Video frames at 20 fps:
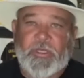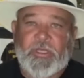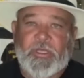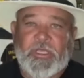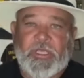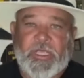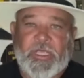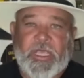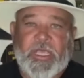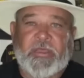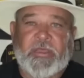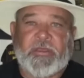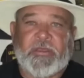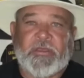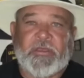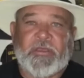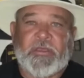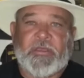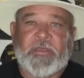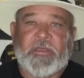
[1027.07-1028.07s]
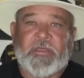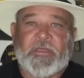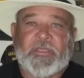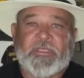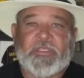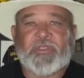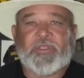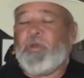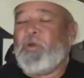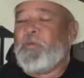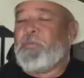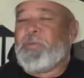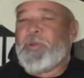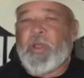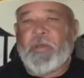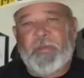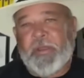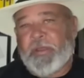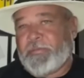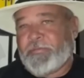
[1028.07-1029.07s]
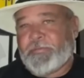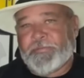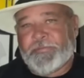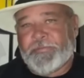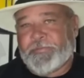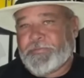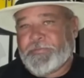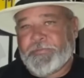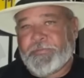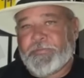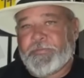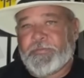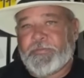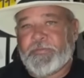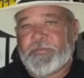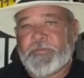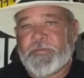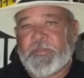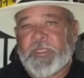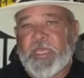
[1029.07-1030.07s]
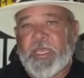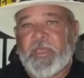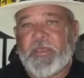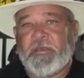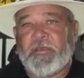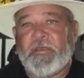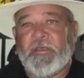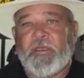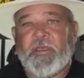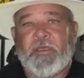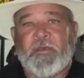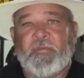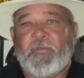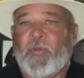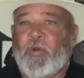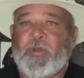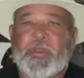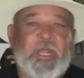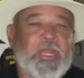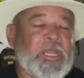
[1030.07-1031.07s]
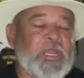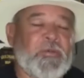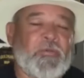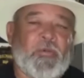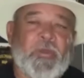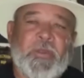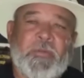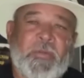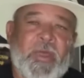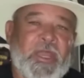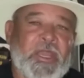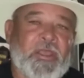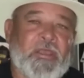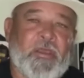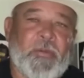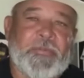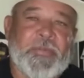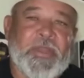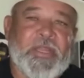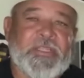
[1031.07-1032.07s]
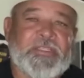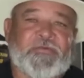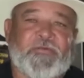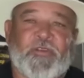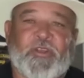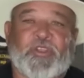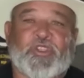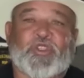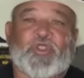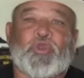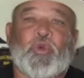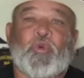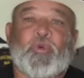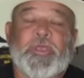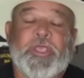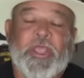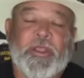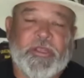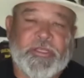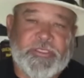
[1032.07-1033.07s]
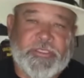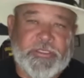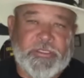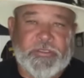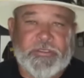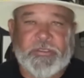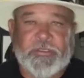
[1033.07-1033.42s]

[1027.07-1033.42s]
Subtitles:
Yeah? It's no problem. Yeah? Mona didn't win Manning Cup in his first 2 years.